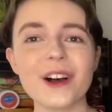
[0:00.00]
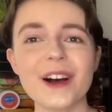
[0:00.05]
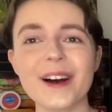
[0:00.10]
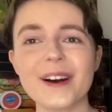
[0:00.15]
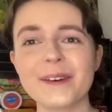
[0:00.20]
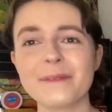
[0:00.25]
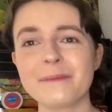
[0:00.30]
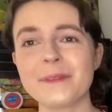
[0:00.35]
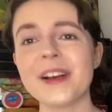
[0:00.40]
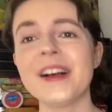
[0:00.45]

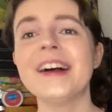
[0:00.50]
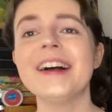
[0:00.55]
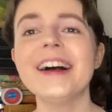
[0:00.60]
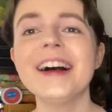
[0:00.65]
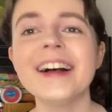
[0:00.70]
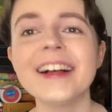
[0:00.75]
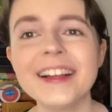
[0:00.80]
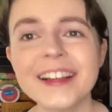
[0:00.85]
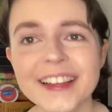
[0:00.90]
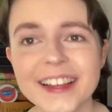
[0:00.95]

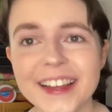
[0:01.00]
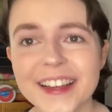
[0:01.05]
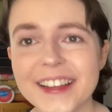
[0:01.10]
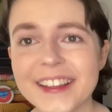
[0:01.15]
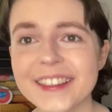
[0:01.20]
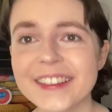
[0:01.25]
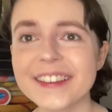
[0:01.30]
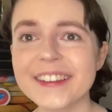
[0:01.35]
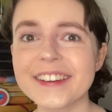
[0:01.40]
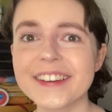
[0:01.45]

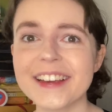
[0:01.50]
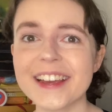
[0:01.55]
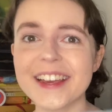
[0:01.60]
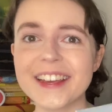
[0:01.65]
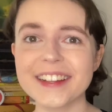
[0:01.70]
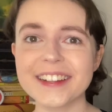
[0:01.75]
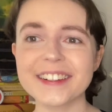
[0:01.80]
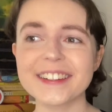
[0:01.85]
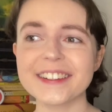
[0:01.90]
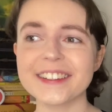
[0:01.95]
the
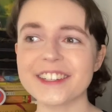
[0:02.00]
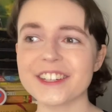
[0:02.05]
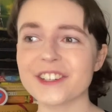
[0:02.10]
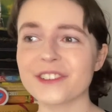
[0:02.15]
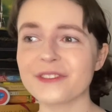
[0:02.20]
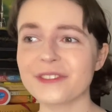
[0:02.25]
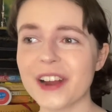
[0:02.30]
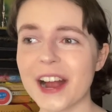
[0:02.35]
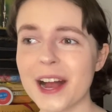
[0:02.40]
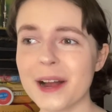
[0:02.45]
English
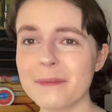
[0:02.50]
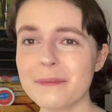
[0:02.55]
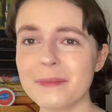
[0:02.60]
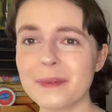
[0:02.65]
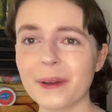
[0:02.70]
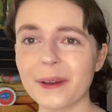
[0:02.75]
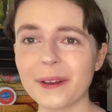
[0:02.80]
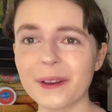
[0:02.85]
rap